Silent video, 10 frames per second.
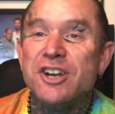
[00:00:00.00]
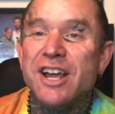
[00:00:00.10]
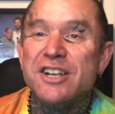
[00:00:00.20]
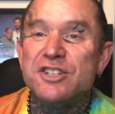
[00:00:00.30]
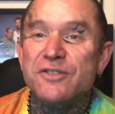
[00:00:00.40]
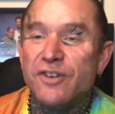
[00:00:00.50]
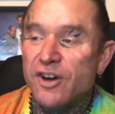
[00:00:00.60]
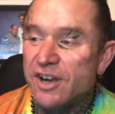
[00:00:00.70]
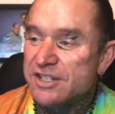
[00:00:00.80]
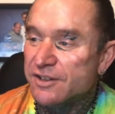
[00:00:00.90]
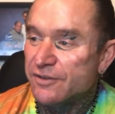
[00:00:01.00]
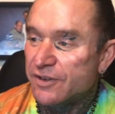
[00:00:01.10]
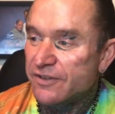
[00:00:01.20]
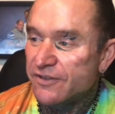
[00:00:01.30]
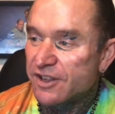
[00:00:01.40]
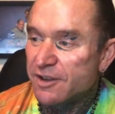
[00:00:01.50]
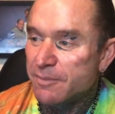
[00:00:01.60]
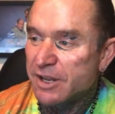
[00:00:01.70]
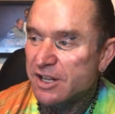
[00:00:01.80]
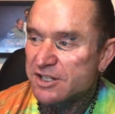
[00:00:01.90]
has advised that 15
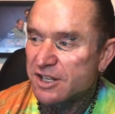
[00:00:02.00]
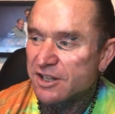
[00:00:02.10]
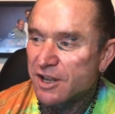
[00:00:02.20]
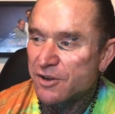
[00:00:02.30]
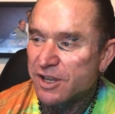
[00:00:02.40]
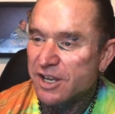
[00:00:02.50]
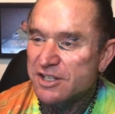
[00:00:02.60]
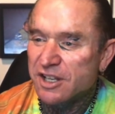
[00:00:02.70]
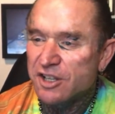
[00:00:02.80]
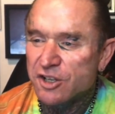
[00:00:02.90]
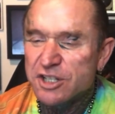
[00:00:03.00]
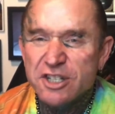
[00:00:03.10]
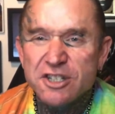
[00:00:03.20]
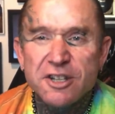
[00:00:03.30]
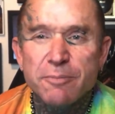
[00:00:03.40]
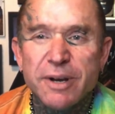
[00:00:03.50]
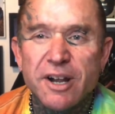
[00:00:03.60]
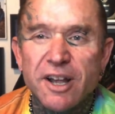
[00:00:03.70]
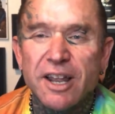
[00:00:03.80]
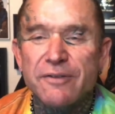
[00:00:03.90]
minutes and no kissing because this is the bit
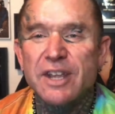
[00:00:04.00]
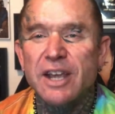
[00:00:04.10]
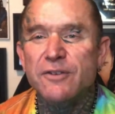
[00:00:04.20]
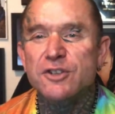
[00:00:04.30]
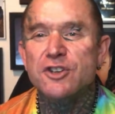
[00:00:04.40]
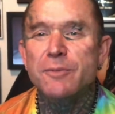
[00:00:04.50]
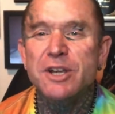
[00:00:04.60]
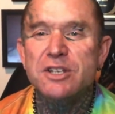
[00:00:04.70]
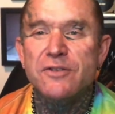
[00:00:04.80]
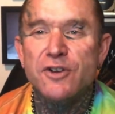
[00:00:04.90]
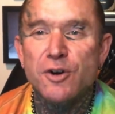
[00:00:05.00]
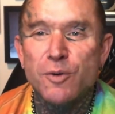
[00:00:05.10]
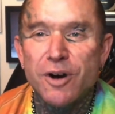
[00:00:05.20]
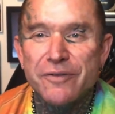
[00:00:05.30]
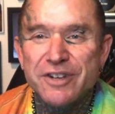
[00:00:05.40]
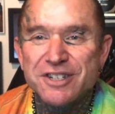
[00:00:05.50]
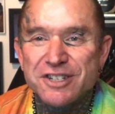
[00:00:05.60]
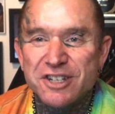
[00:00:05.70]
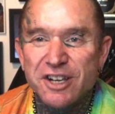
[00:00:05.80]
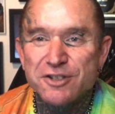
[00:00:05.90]
I love, Dave. Because you imagine if your wife is a
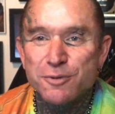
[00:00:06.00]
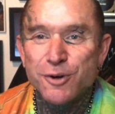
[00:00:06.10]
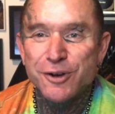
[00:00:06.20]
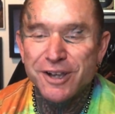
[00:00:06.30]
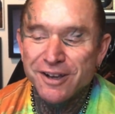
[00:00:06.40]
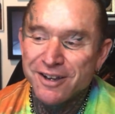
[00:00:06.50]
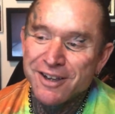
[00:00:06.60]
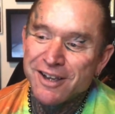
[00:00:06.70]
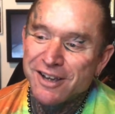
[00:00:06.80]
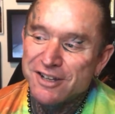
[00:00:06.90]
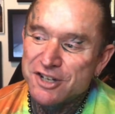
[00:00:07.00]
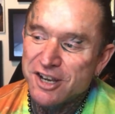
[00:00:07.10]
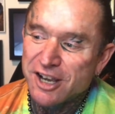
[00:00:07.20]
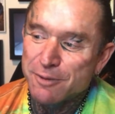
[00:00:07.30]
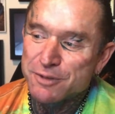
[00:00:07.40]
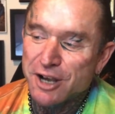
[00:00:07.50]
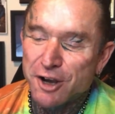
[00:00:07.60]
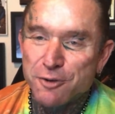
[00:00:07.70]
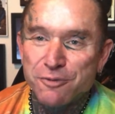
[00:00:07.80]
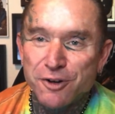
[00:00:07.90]
sex worker and she comes
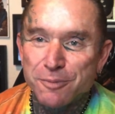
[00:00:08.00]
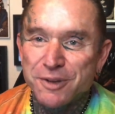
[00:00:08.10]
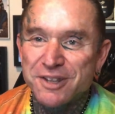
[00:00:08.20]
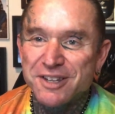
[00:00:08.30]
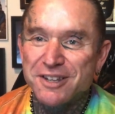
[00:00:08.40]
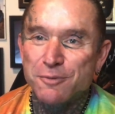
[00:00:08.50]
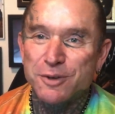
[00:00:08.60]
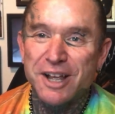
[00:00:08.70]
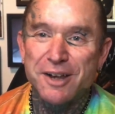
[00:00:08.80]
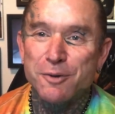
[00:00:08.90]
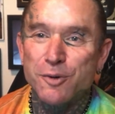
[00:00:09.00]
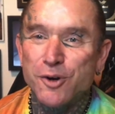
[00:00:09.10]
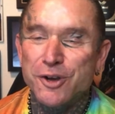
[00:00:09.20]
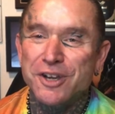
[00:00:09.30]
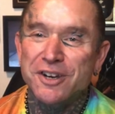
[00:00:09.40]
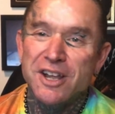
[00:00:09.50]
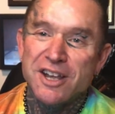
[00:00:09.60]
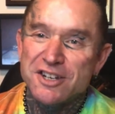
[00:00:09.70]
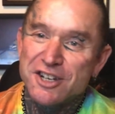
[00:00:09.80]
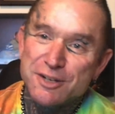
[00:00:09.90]
home from the day at work and
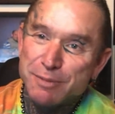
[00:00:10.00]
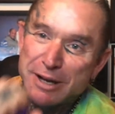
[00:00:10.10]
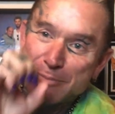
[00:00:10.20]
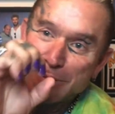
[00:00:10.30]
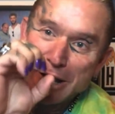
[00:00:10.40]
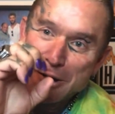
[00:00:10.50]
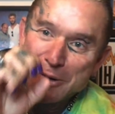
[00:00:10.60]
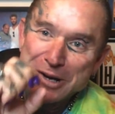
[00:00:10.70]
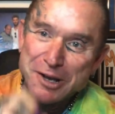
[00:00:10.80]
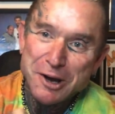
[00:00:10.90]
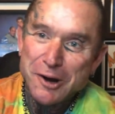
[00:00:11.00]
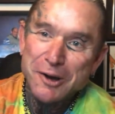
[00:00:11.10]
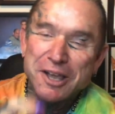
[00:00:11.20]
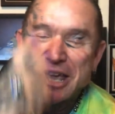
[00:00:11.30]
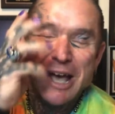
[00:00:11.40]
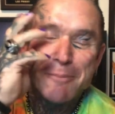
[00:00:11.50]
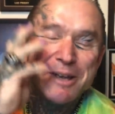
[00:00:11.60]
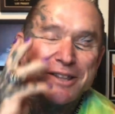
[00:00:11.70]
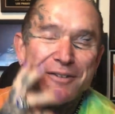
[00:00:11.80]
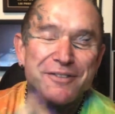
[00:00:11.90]
she's been blowing cock, come
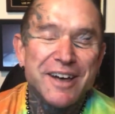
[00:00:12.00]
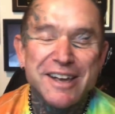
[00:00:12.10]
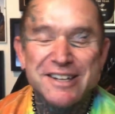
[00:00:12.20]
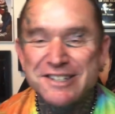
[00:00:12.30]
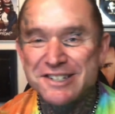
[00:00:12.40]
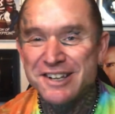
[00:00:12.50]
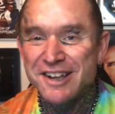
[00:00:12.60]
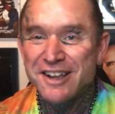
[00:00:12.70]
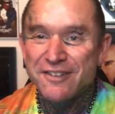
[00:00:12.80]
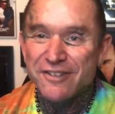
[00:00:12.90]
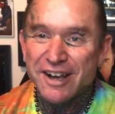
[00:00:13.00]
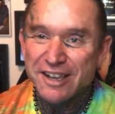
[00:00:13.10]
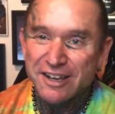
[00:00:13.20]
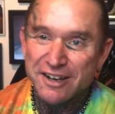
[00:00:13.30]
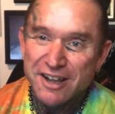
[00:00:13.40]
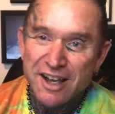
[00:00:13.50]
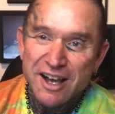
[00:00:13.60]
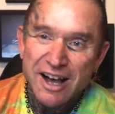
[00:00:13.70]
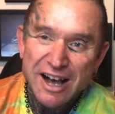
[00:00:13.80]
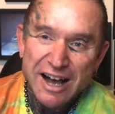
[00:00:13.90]
in the face, fucking
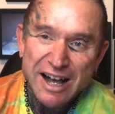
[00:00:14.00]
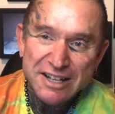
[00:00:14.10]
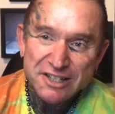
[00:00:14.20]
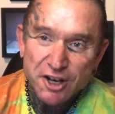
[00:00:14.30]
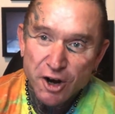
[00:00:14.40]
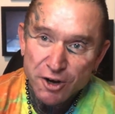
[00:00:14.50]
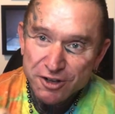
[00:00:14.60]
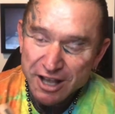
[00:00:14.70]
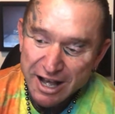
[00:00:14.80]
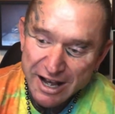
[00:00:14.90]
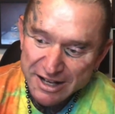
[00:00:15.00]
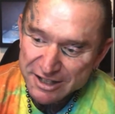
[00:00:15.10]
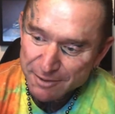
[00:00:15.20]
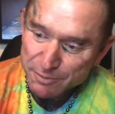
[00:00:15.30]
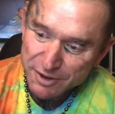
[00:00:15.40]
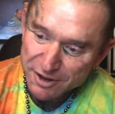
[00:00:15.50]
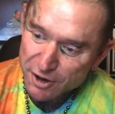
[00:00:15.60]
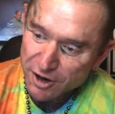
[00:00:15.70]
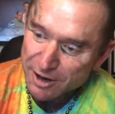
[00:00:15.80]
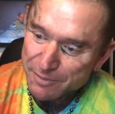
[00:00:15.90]
ass cock, ass up
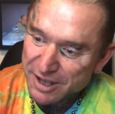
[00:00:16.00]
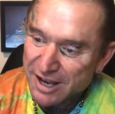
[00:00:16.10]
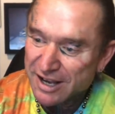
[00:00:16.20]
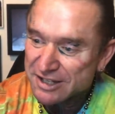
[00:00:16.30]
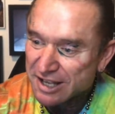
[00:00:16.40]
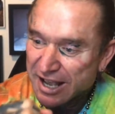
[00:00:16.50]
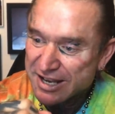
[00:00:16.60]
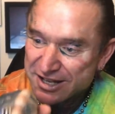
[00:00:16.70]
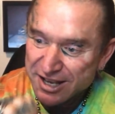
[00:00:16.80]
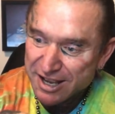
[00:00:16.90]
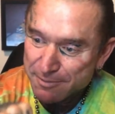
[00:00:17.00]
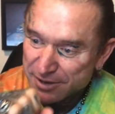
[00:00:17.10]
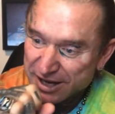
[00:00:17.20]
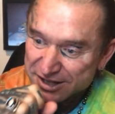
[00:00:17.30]
cock up the ass ATM, then